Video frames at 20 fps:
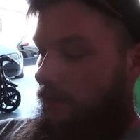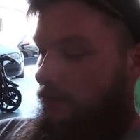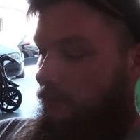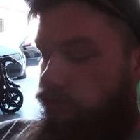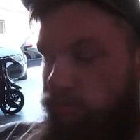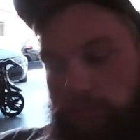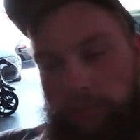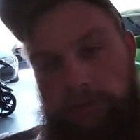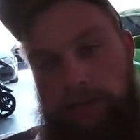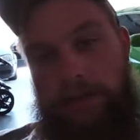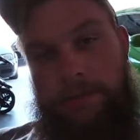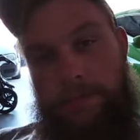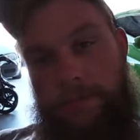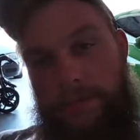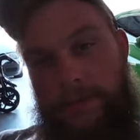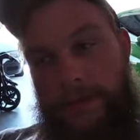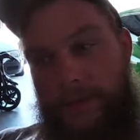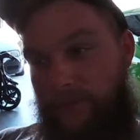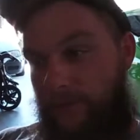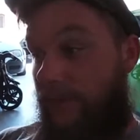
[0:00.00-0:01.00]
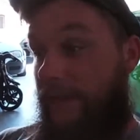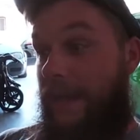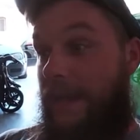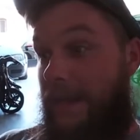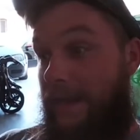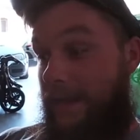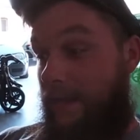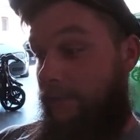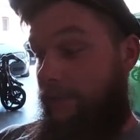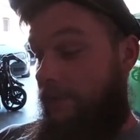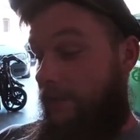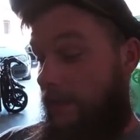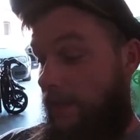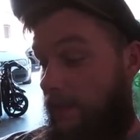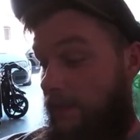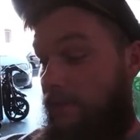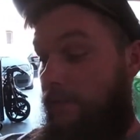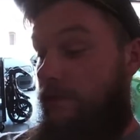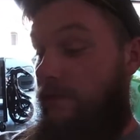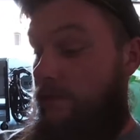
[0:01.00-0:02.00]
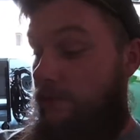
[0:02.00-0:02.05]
It's freaking hot out today.